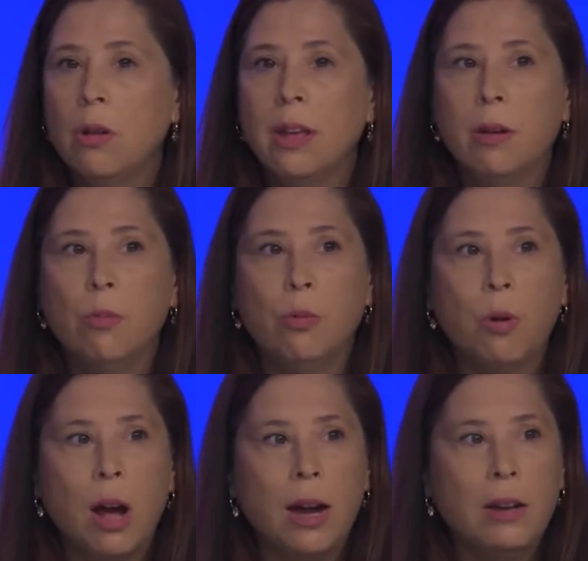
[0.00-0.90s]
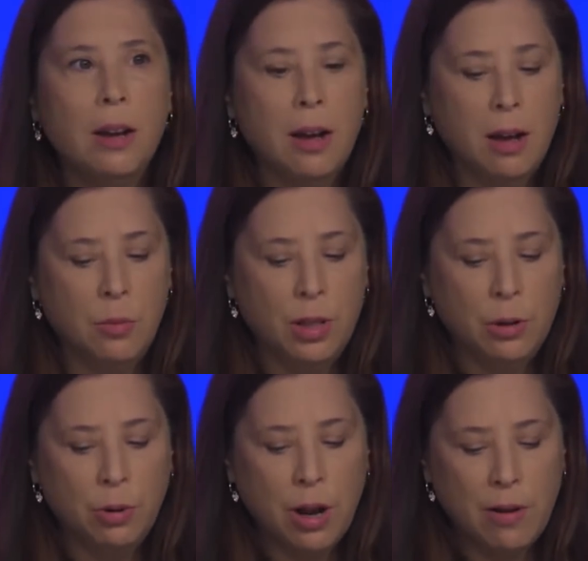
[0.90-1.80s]
they will ride uh, with the
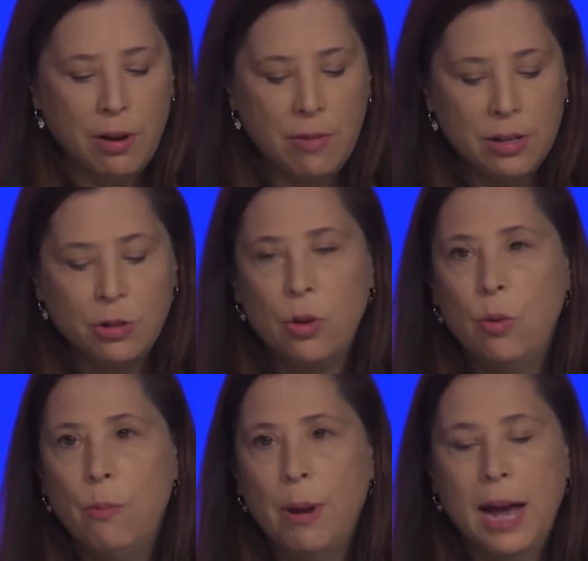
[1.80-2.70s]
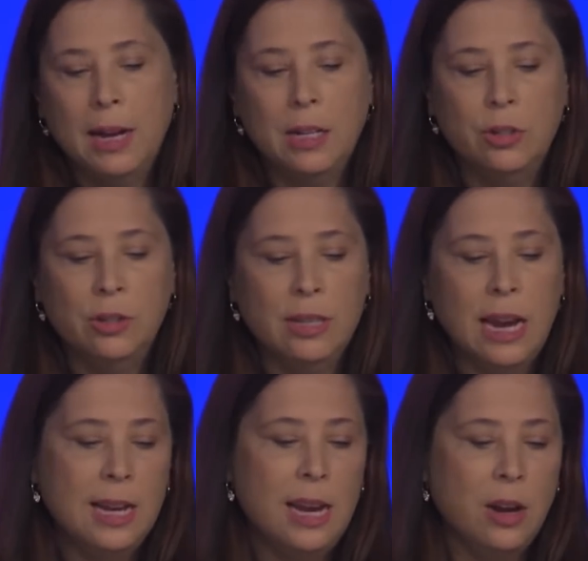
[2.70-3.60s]
recovery vessel back to
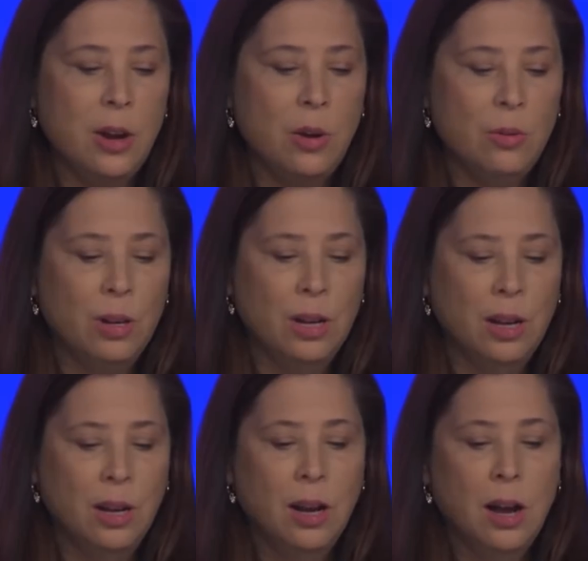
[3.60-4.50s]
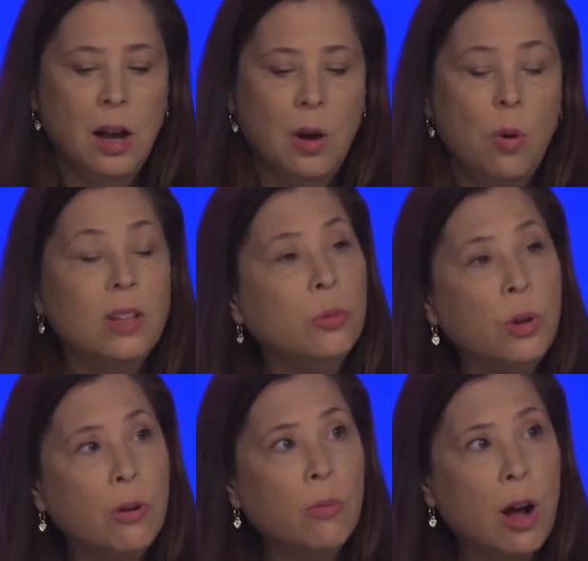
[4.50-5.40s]
San Diego. Uh, once we
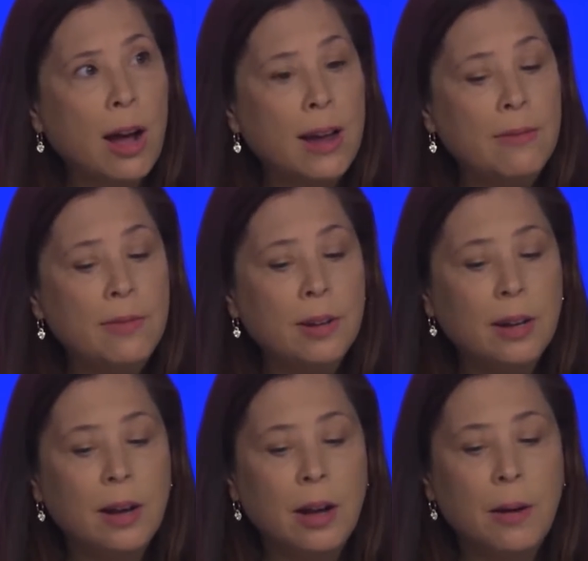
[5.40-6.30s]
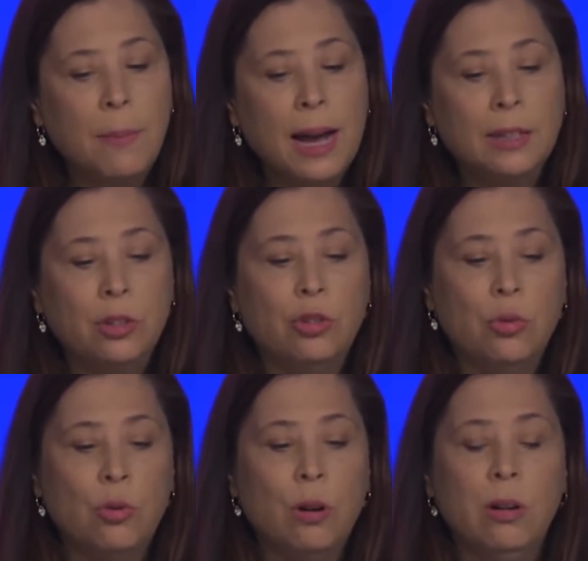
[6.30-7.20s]
arrive uh, back to
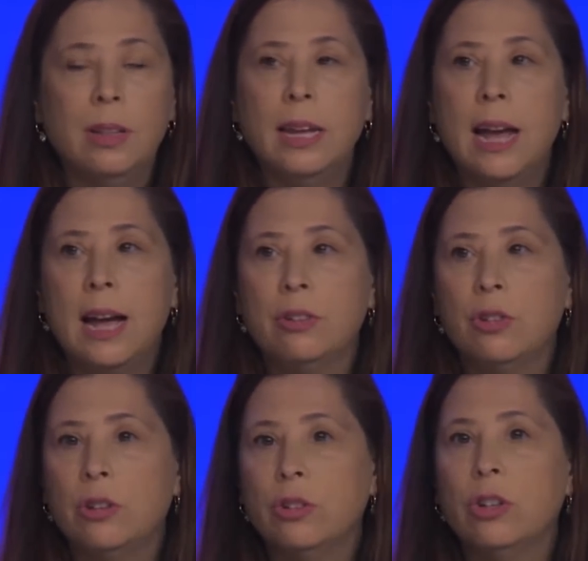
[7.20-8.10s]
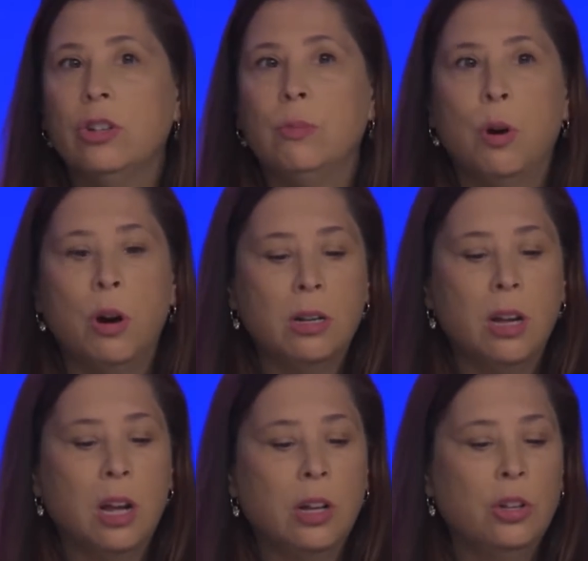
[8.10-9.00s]
shore, the astronauts are going to depart
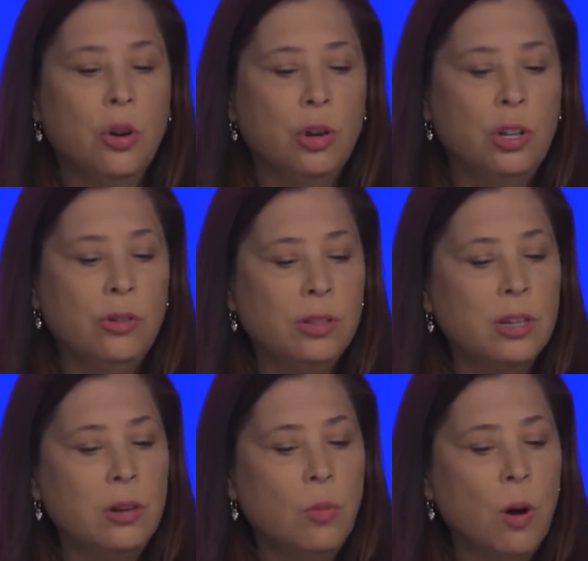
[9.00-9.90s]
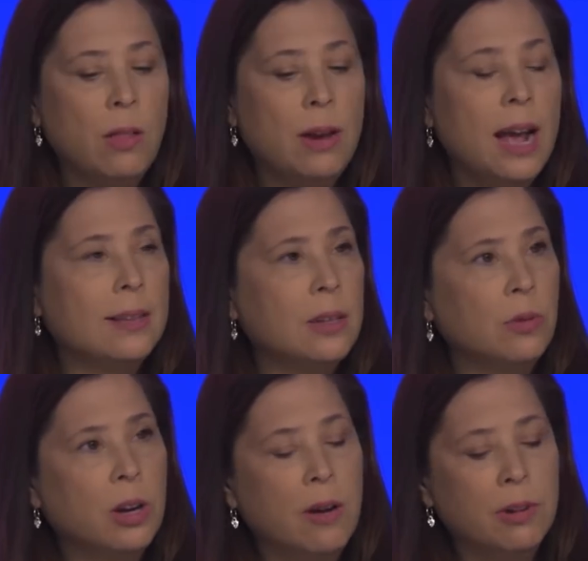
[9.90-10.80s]
to go to Houston, while the NASA
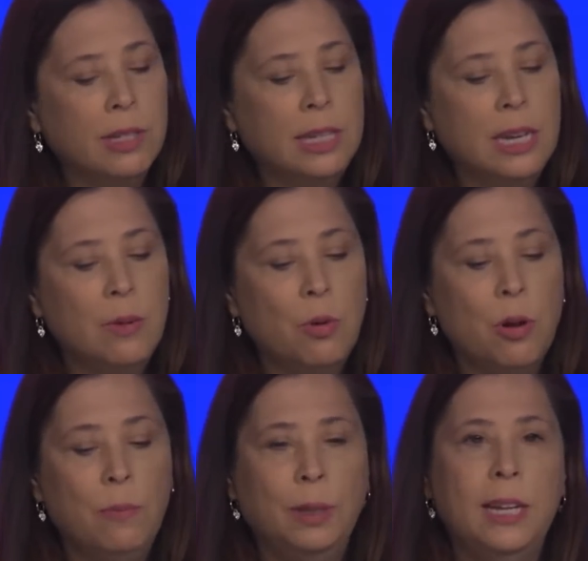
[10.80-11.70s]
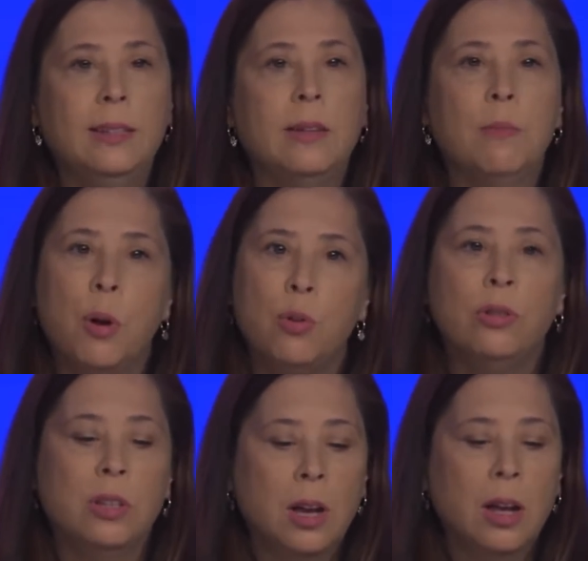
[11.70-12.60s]
recovery team will complete some
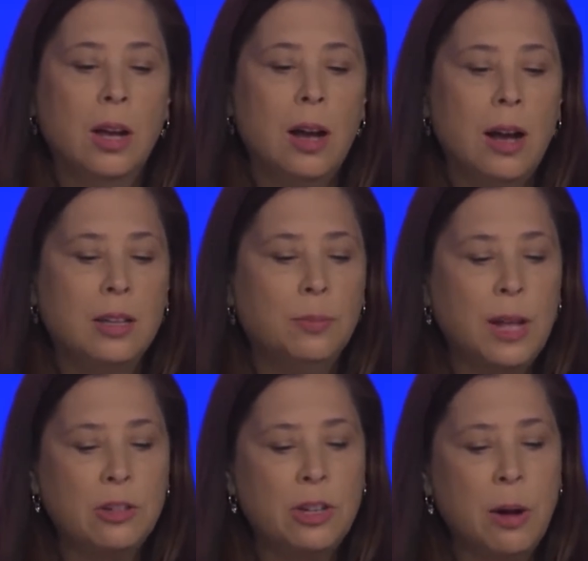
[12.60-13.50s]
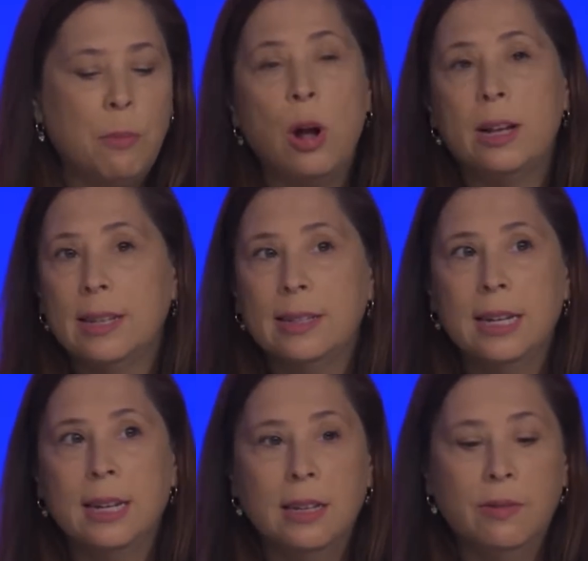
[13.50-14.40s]
post uh, splashdown
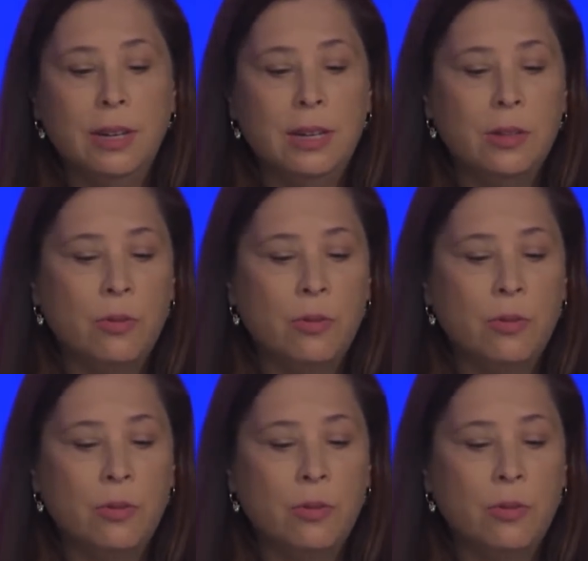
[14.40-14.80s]
processing activities of